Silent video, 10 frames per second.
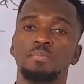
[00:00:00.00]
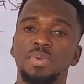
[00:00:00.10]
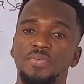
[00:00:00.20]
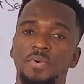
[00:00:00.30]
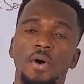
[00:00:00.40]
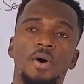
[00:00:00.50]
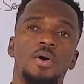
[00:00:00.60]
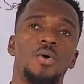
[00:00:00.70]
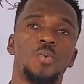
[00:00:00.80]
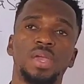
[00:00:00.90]

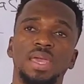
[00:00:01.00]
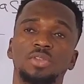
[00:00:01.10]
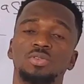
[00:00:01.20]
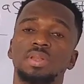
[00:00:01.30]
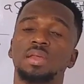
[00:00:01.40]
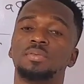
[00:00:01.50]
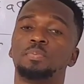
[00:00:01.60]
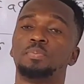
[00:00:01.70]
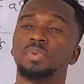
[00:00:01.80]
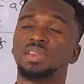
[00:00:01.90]
before we get to the
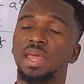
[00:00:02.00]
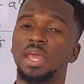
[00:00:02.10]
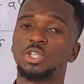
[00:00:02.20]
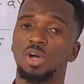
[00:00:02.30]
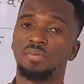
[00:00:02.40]
stage